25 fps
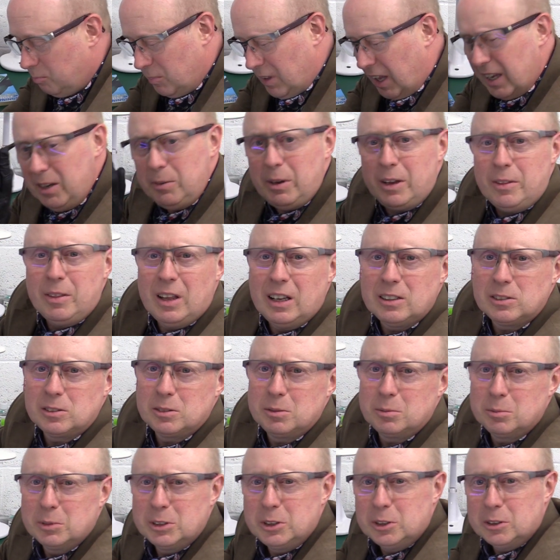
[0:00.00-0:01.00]
Anyway,
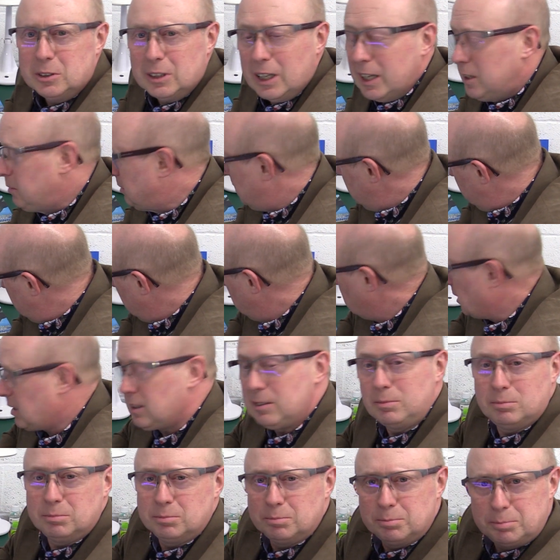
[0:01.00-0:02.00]
we're done. Anyway,
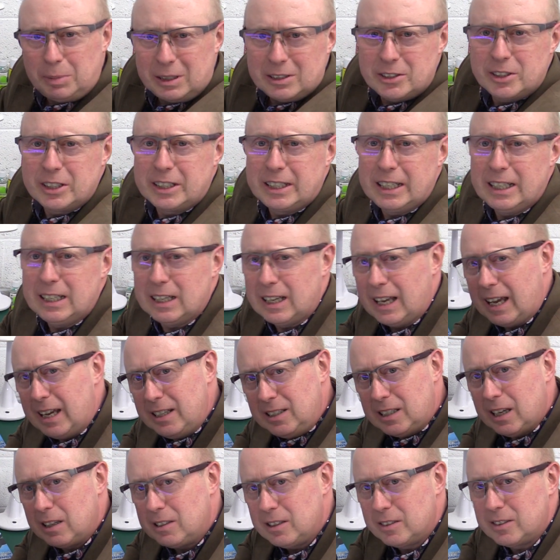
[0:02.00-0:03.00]
so back to the kit,
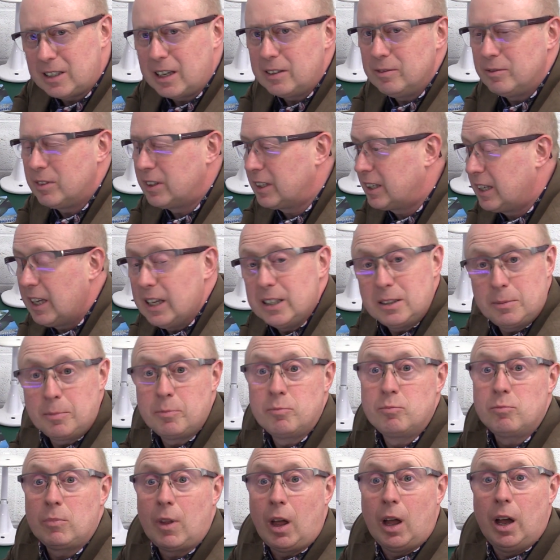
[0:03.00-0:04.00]
8 out of 10 for the kit.
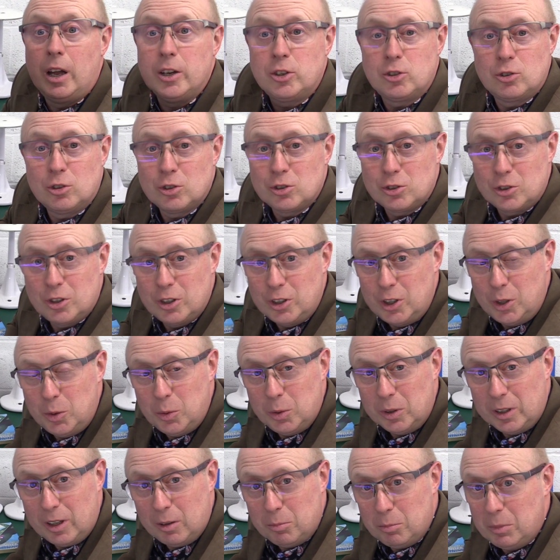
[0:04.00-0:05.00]
I trust that you
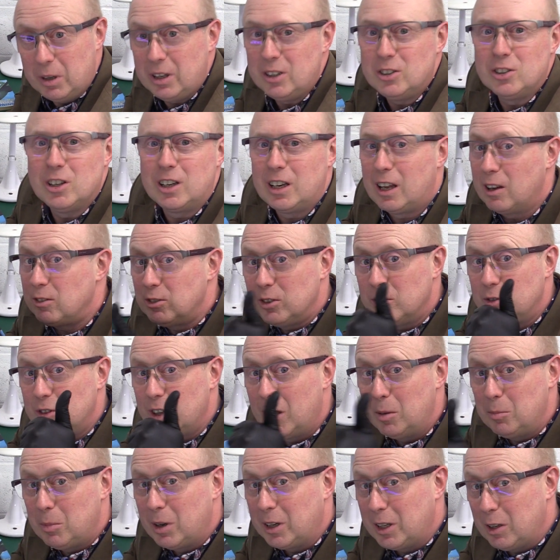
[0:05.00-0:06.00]
will give me 10 out of
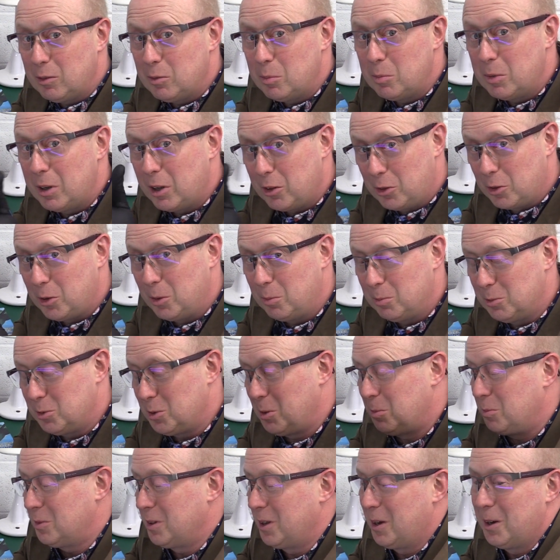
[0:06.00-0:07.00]
10 by giving me a
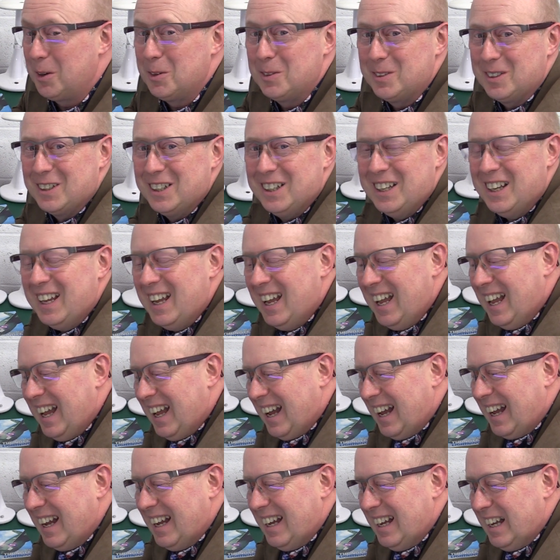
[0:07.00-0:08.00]
thumbs up though.
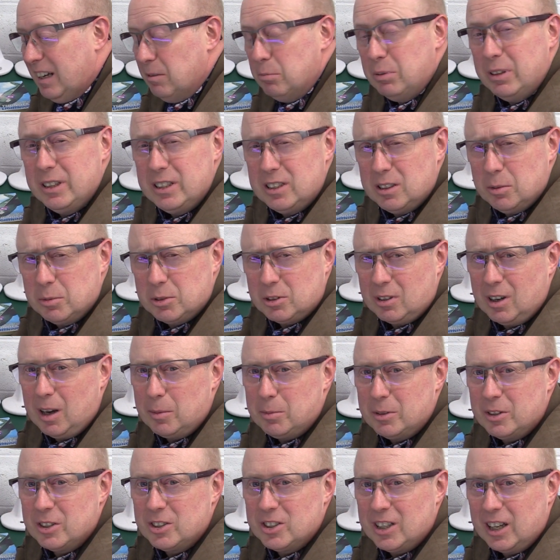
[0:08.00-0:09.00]
And please
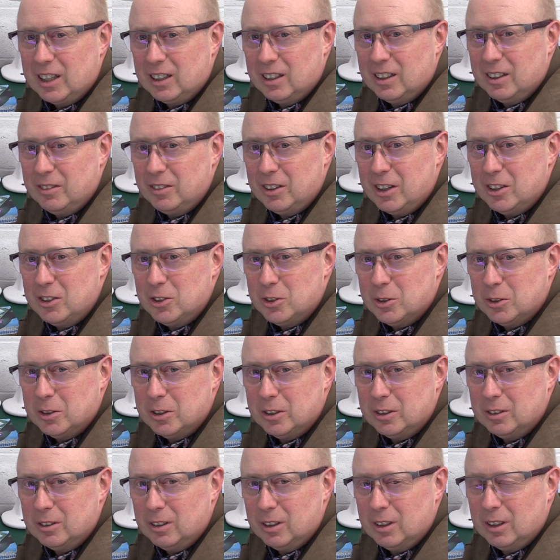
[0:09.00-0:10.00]
subscribe to the channel if you
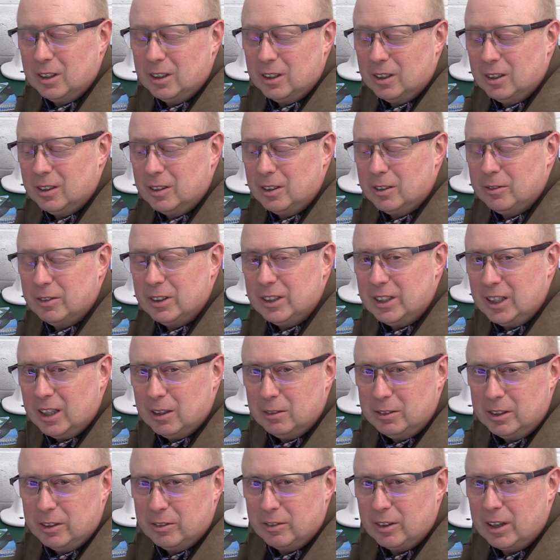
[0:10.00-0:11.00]
enjoyed the
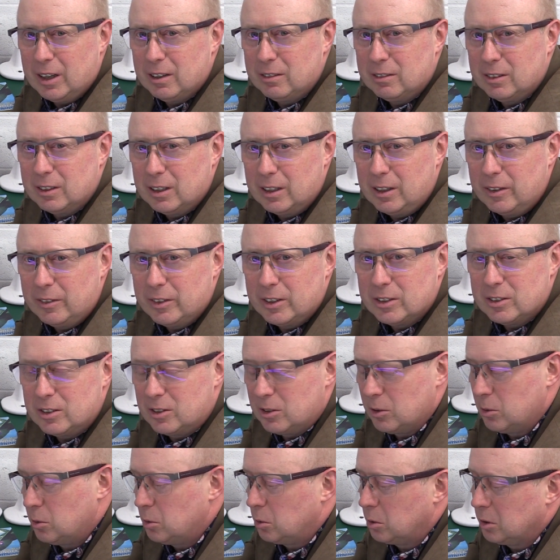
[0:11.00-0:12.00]
video and you found any of this
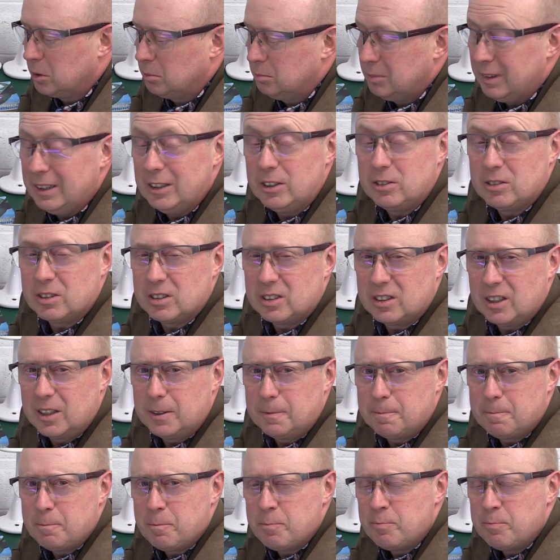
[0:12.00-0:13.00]
talk interesting.